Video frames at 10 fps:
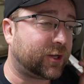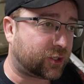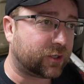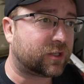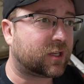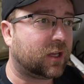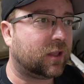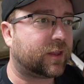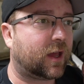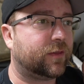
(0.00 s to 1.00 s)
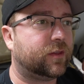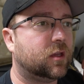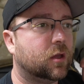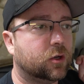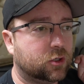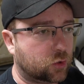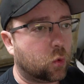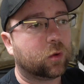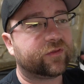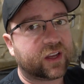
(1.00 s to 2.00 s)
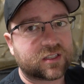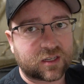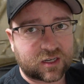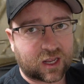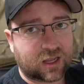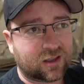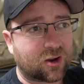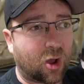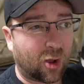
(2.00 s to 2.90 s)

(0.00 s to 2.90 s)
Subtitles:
I should say that the dual vented can